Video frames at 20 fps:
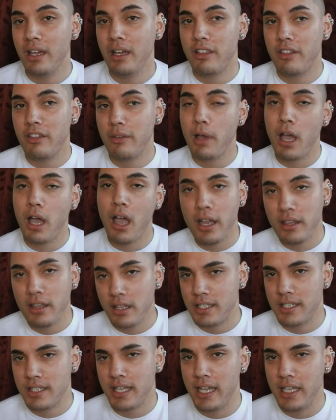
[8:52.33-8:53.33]
It's a
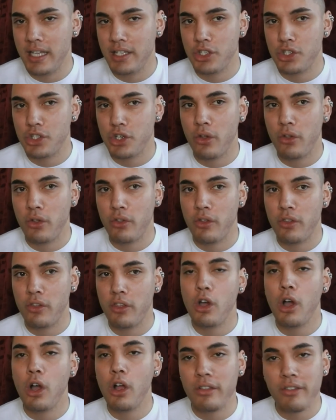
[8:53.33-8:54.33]
behind the scenes. It shows you
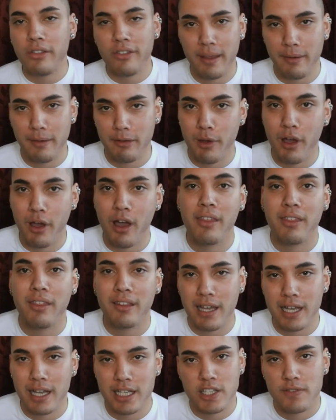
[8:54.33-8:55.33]
the concept behind
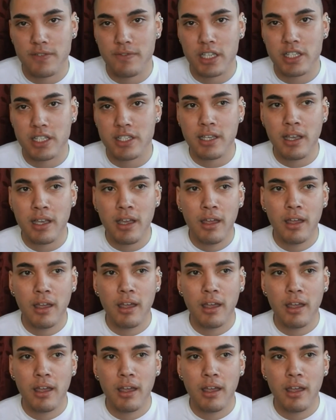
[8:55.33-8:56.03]
The Last of Us,